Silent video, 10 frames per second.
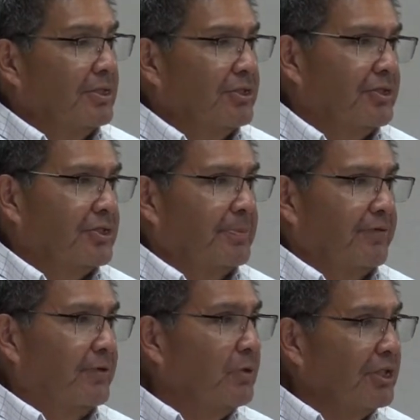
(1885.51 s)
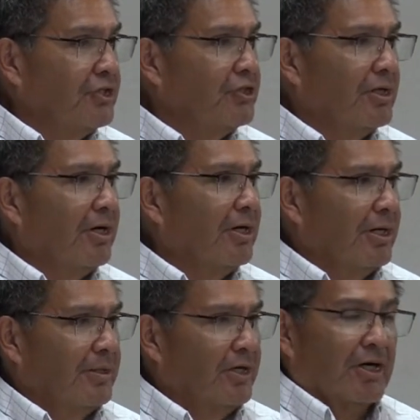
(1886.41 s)
She said, but if you want to get you a
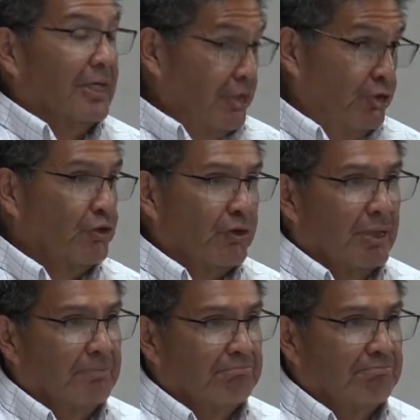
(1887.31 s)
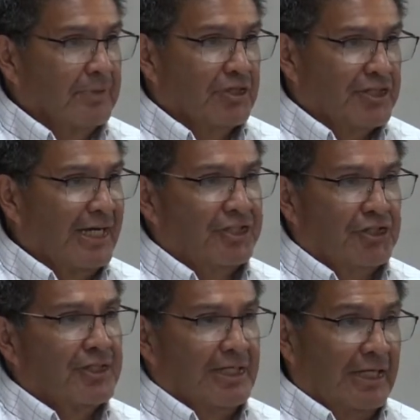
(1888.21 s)
car, or get you a truck, because she
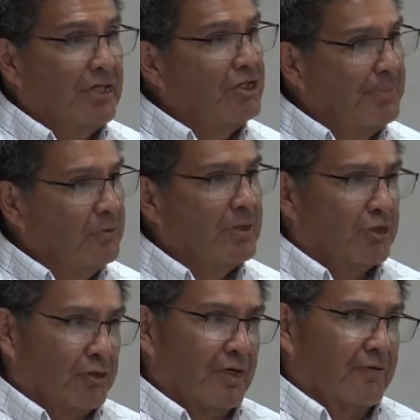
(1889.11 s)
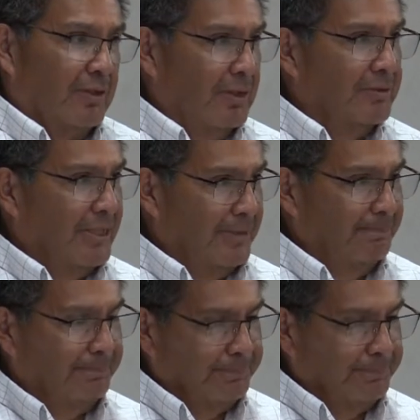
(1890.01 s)
said, I know you've been wanting a truck for a long time.